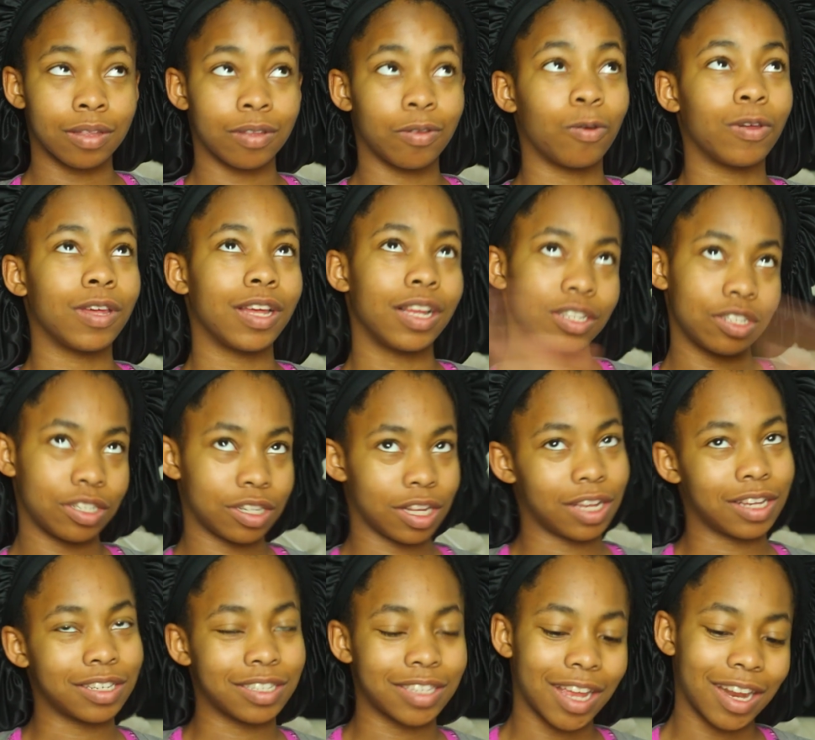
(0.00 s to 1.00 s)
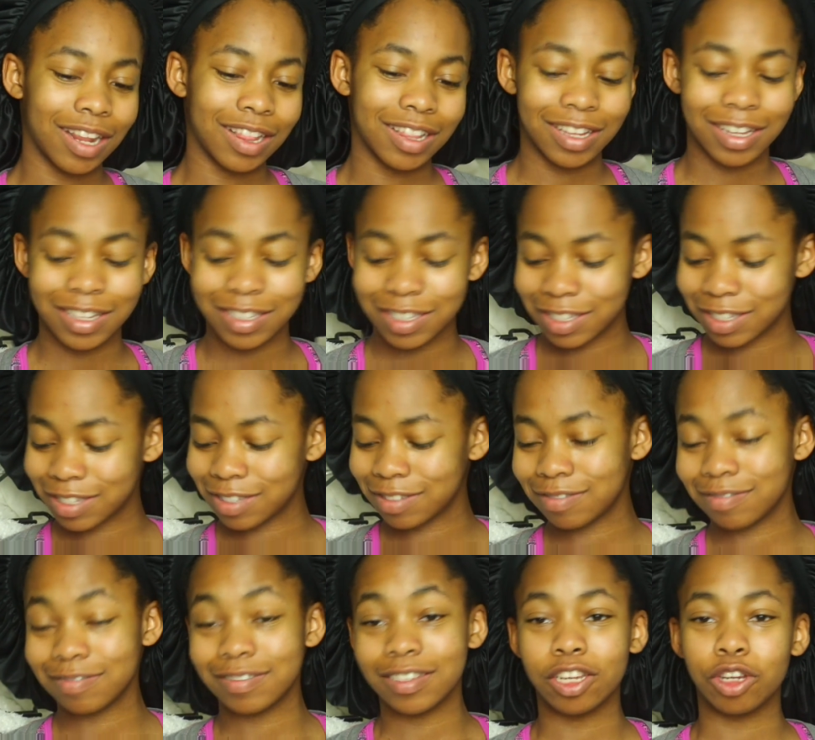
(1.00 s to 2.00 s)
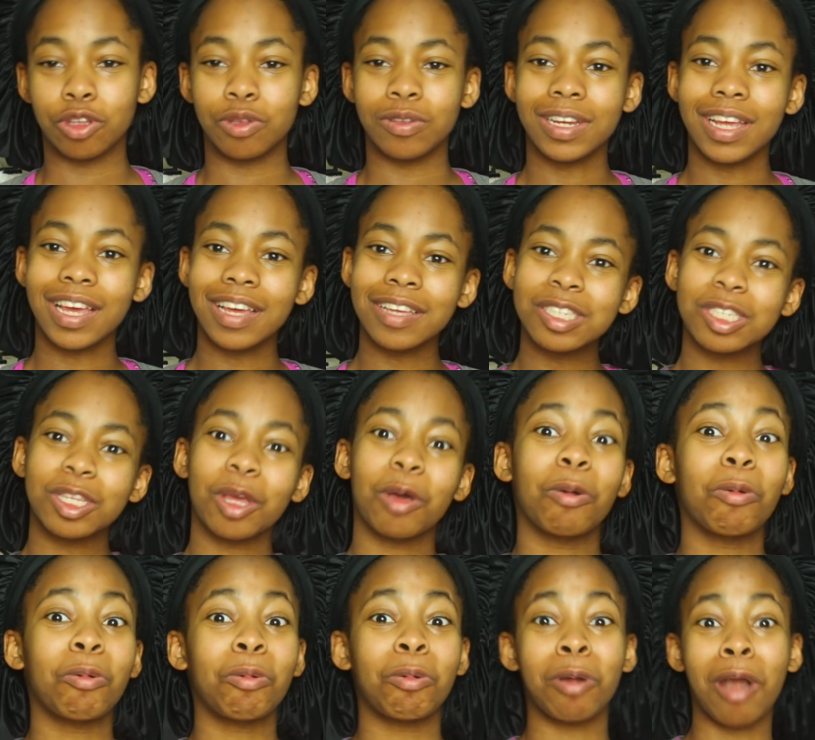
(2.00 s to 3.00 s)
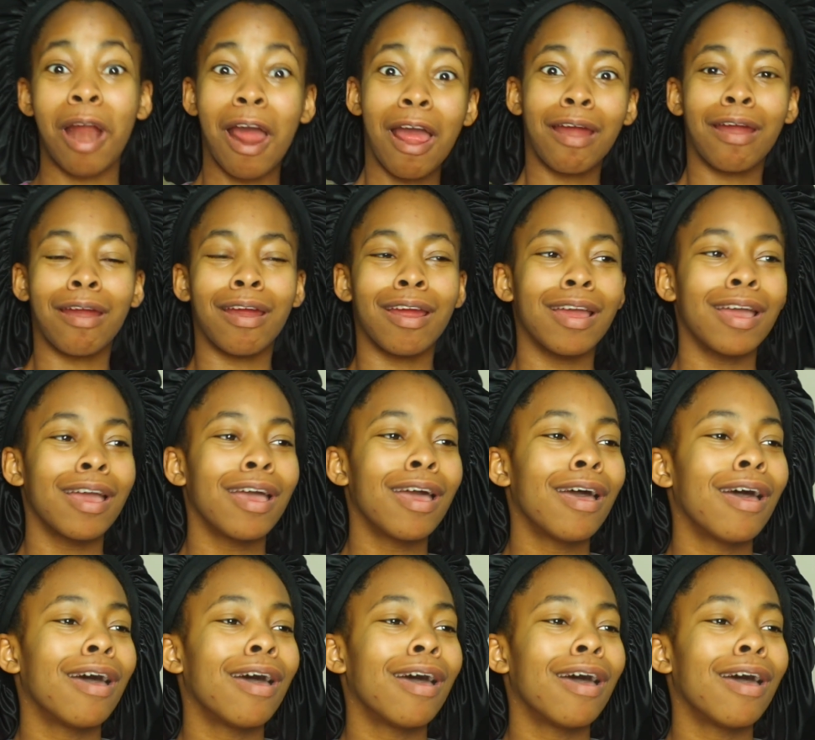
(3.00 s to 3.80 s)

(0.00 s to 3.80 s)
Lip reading: Well, yesterday, because technically it's a new day, so rawr.